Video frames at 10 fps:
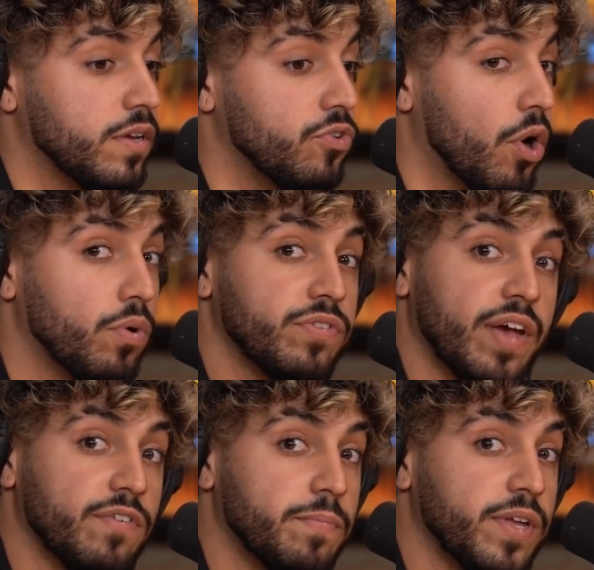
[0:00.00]
no one's
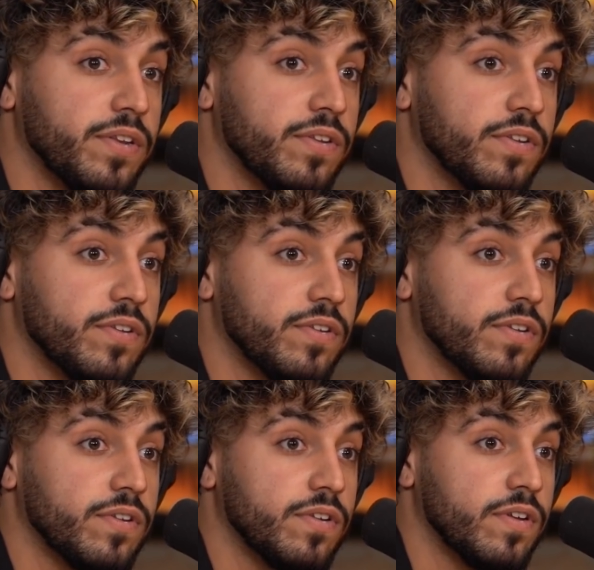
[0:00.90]
ever been.
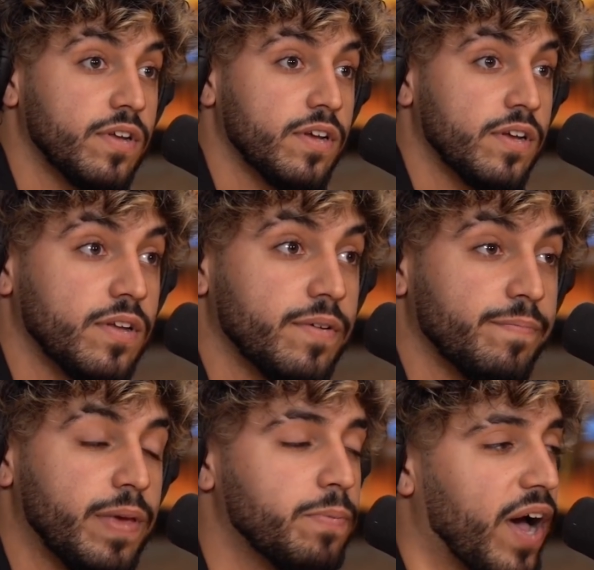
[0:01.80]

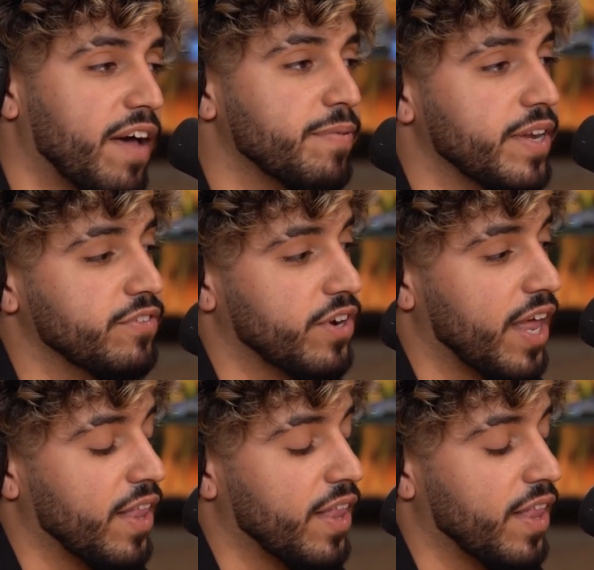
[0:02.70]
People have been injured.